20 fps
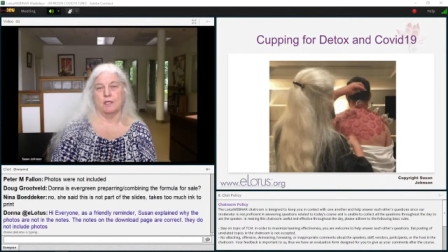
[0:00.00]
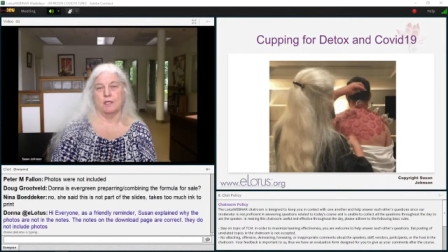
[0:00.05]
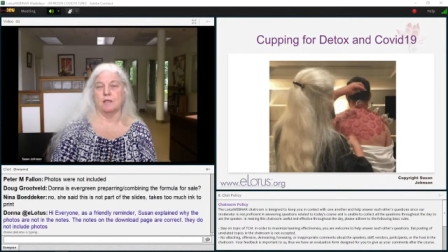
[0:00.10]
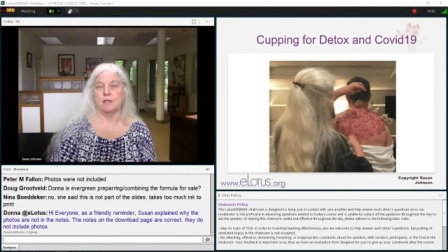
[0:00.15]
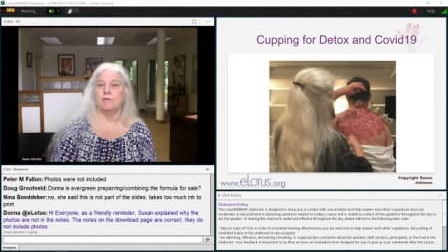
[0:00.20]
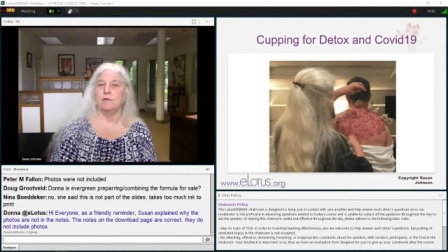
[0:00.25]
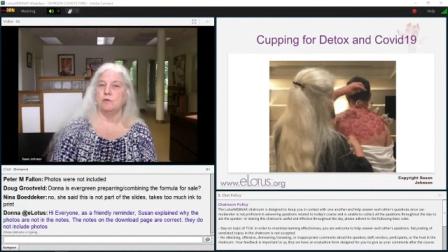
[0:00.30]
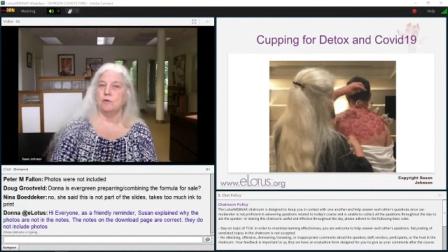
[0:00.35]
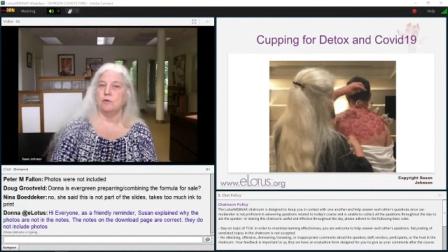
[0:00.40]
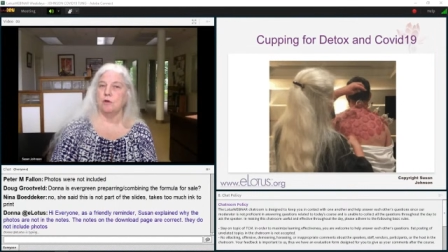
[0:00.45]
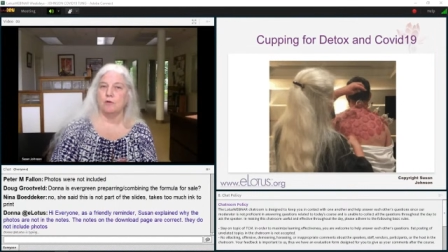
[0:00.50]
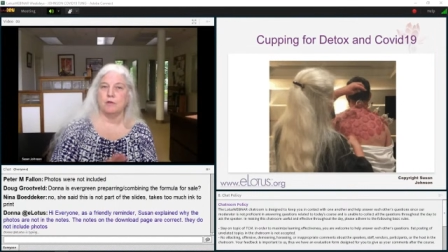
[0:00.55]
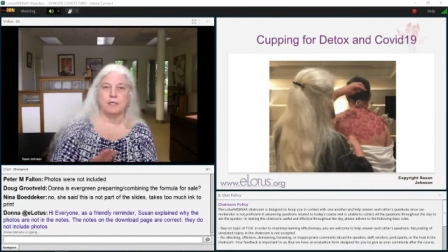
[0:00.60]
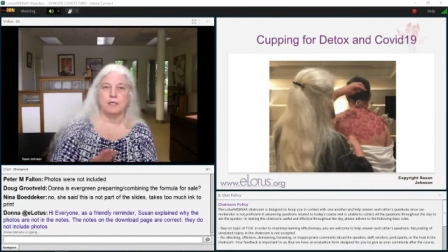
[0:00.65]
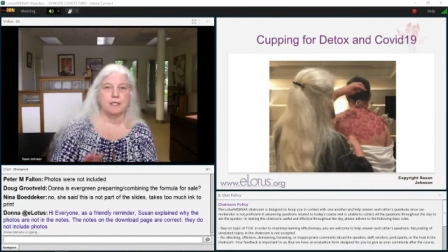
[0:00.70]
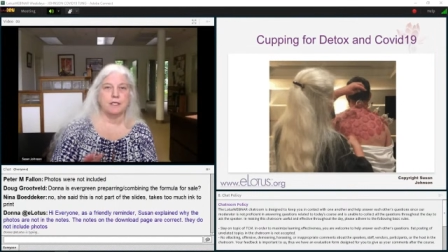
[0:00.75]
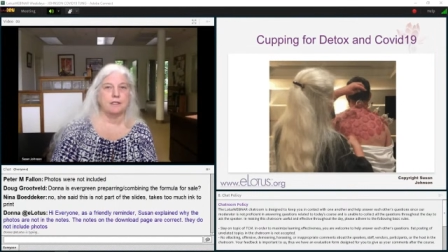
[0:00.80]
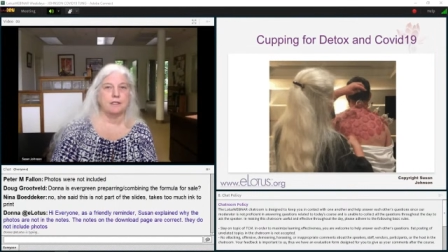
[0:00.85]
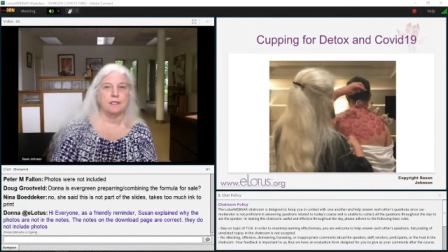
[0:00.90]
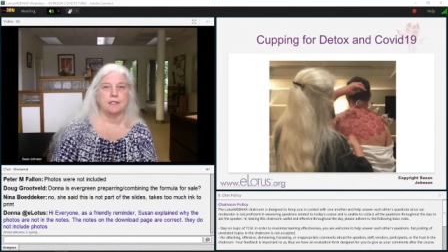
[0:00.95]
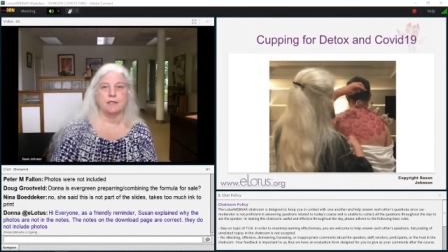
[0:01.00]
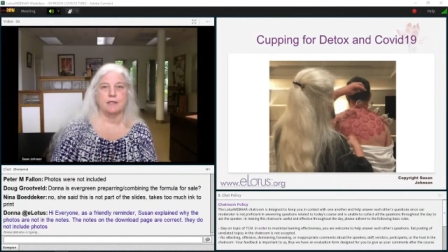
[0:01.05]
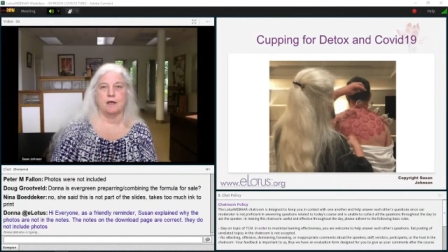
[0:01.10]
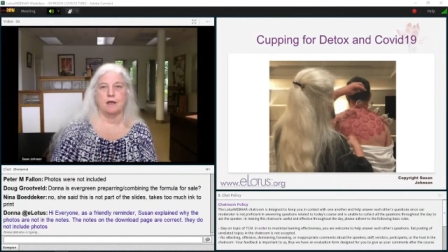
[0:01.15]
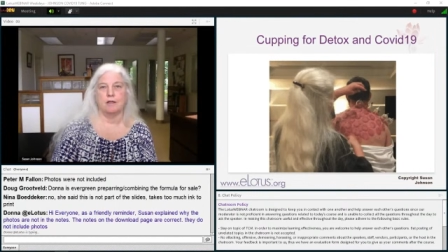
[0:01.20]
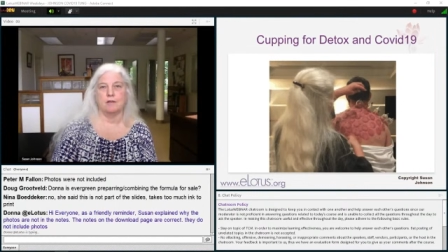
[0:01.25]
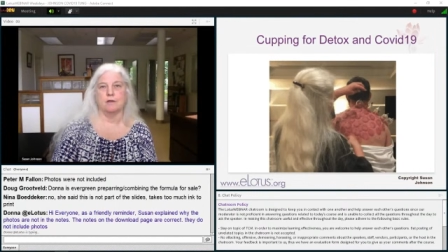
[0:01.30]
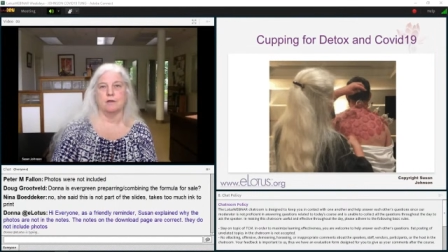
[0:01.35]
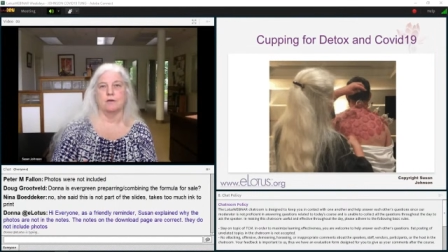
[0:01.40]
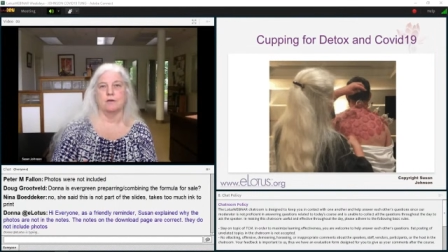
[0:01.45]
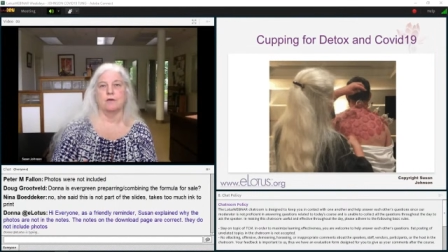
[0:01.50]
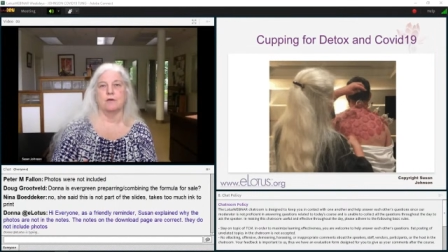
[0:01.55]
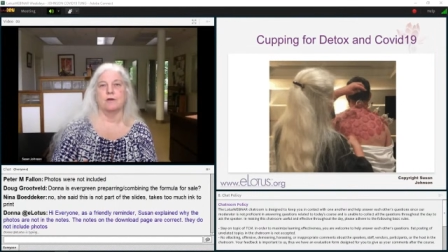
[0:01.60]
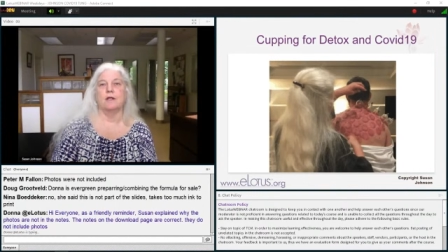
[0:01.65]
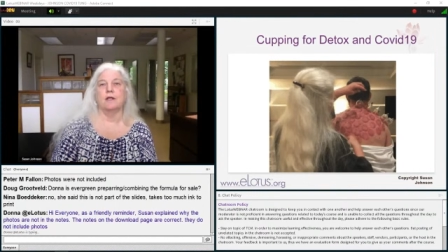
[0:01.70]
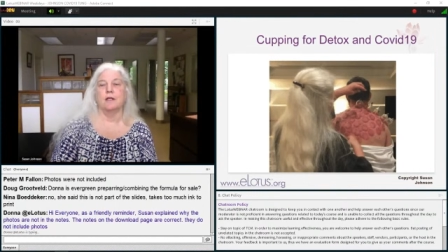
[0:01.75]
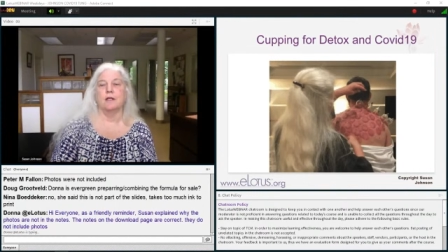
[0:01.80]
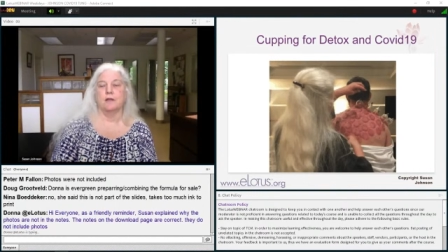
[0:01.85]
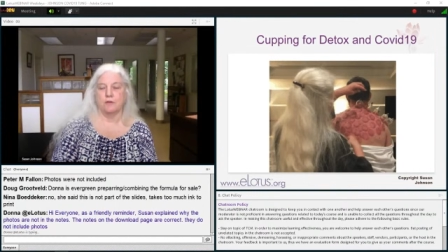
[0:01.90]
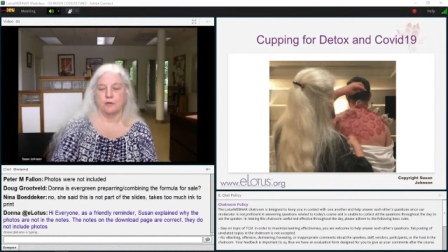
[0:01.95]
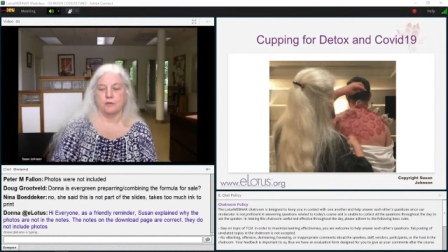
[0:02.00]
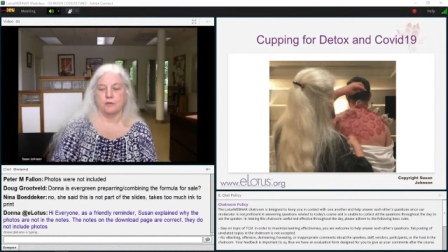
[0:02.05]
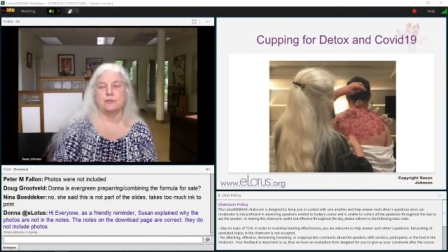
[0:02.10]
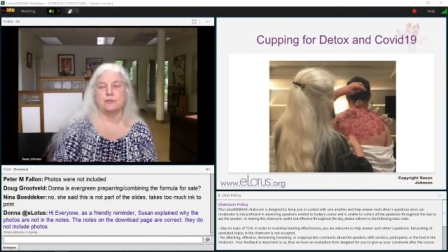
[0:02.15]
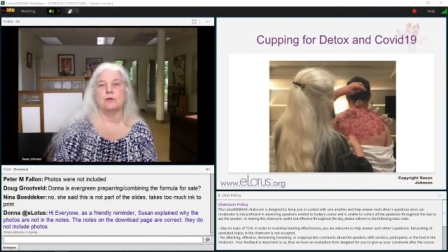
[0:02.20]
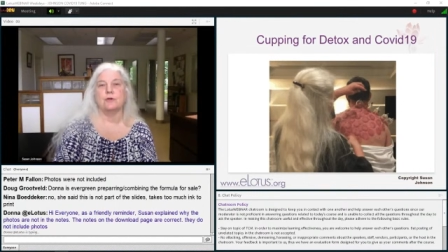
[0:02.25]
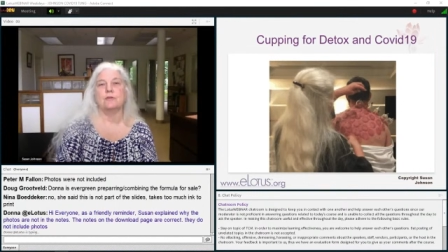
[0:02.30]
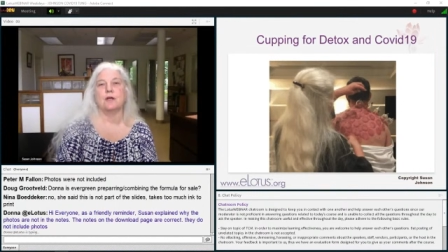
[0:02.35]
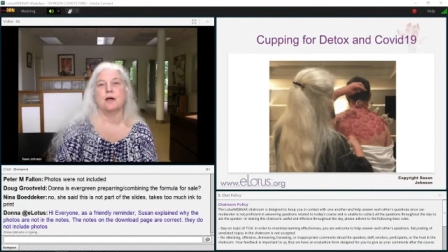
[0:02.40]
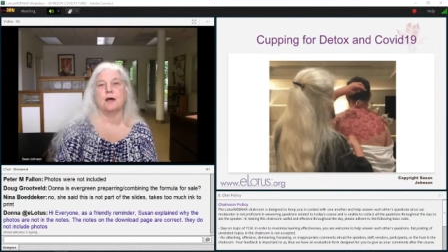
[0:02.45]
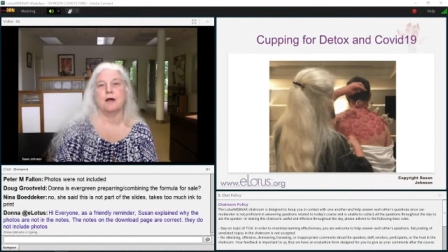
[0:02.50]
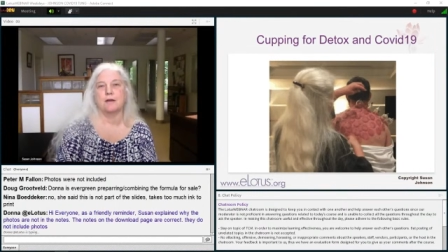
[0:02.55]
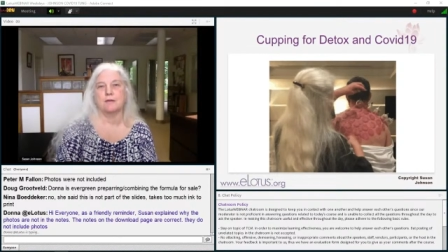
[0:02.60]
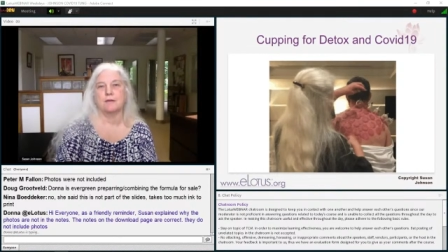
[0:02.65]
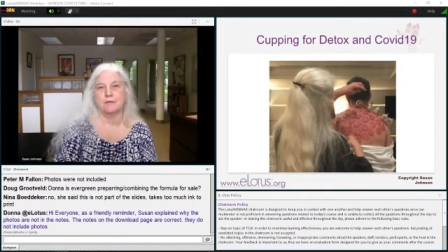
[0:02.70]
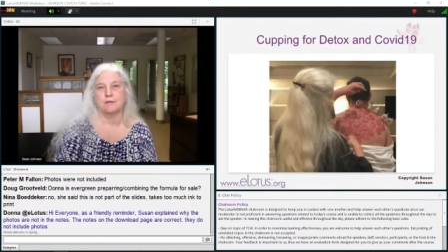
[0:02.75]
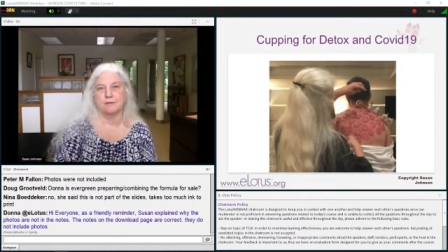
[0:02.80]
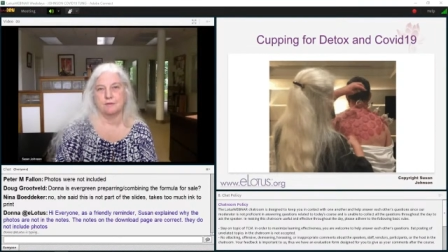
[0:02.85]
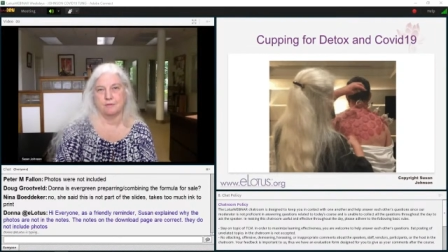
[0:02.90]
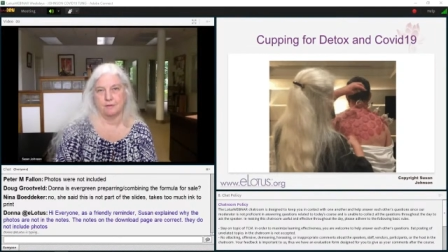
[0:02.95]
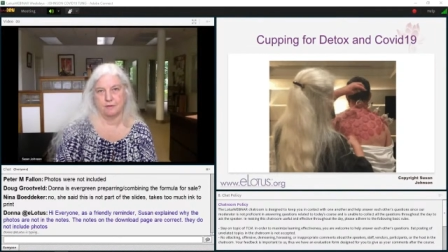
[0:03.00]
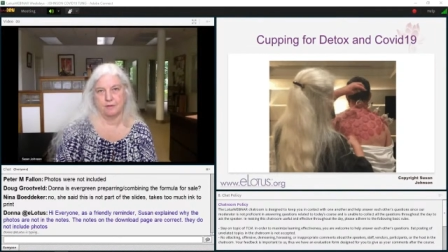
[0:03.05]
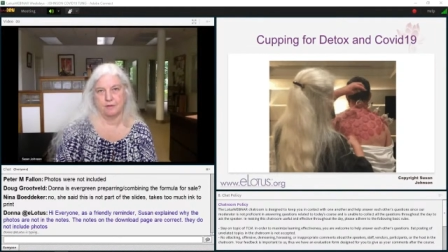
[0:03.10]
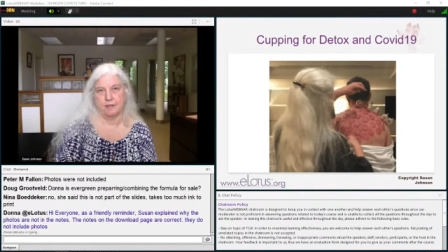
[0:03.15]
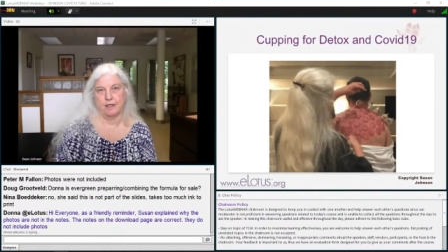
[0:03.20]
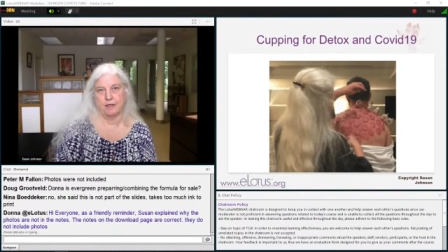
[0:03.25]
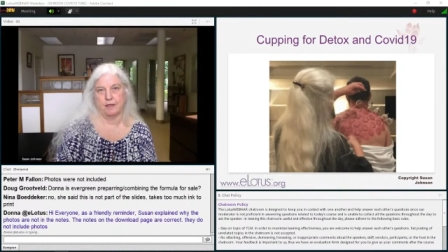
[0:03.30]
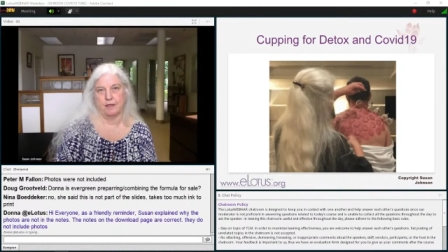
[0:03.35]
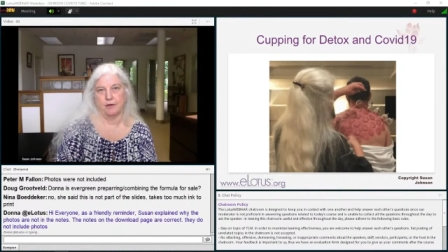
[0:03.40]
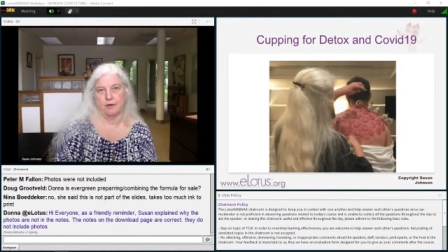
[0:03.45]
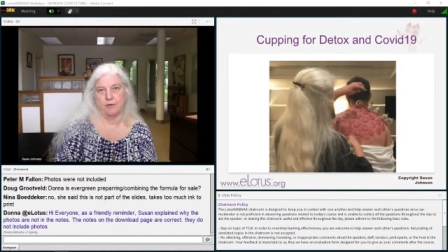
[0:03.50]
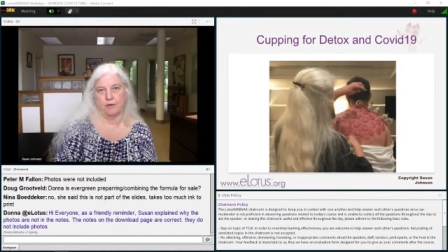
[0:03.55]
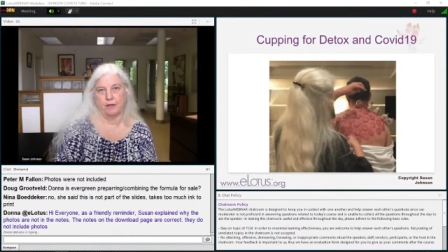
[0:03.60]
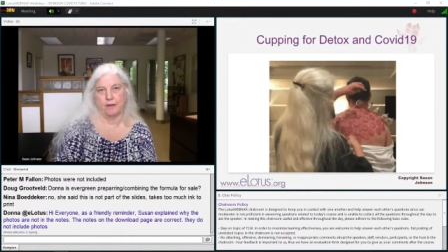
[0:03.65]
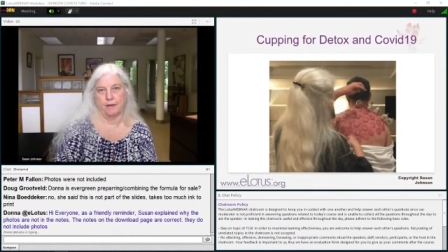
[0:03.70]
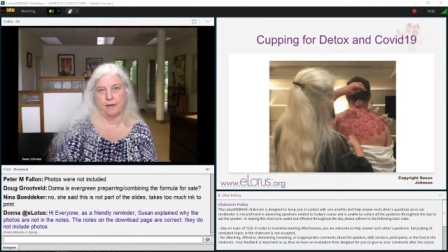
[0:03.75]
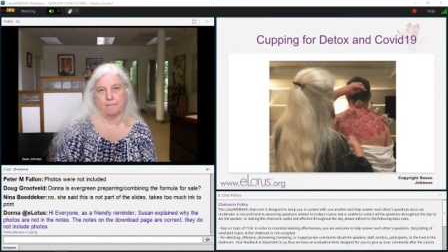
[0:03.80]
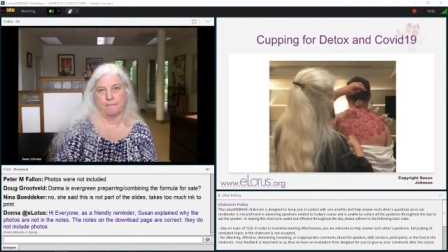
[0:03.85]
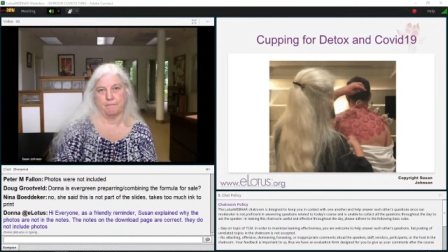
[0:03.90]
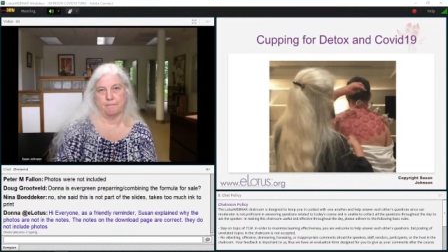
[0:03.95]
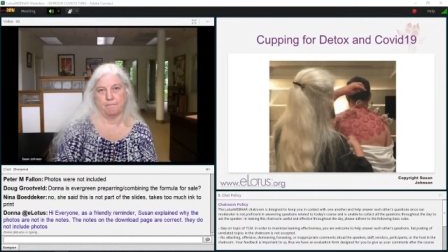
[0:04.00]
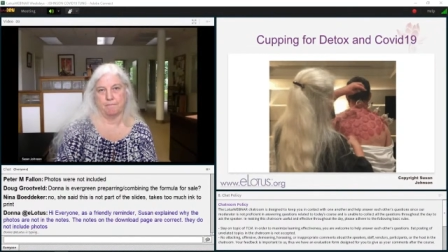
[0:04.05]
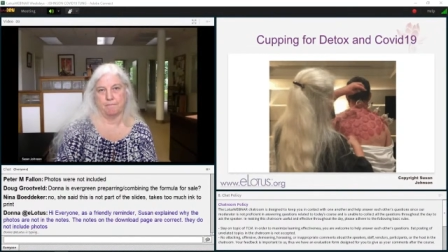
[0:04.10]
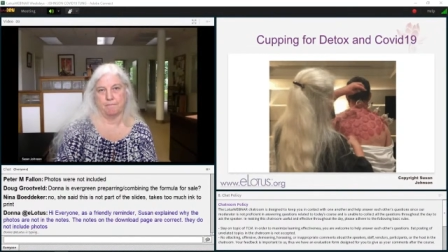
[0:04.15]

If you don't get any color, there's no toxins in that area.